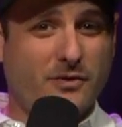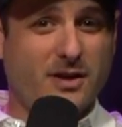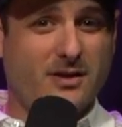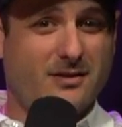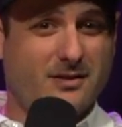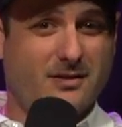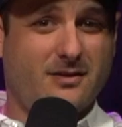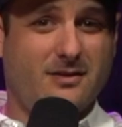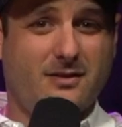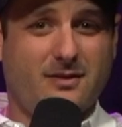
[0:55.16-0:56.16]
Cans of
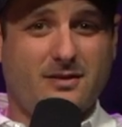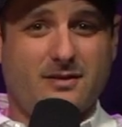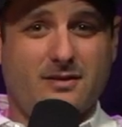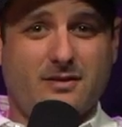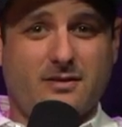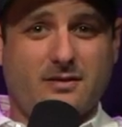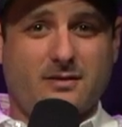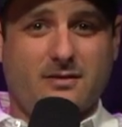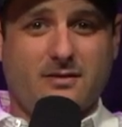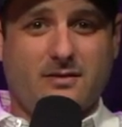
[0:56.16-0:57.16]
black coffee,
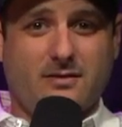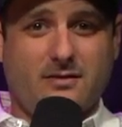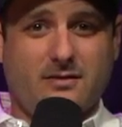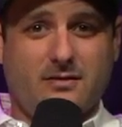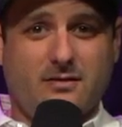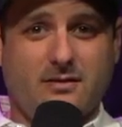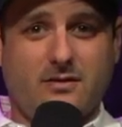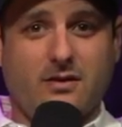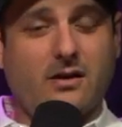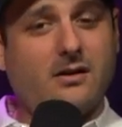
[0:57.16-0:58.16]
Kirkland special.
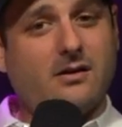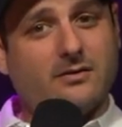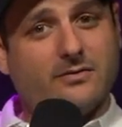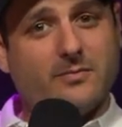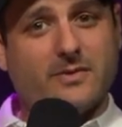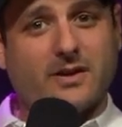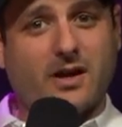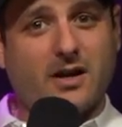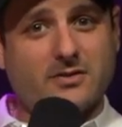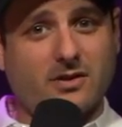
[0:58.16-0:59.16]
Dark
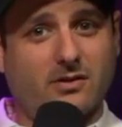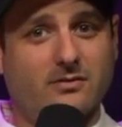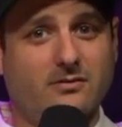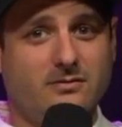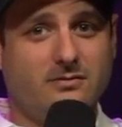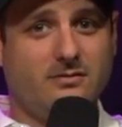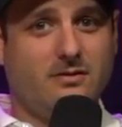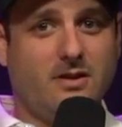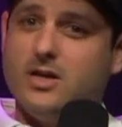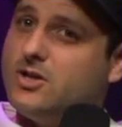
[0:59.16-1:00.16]
roast from the Costco.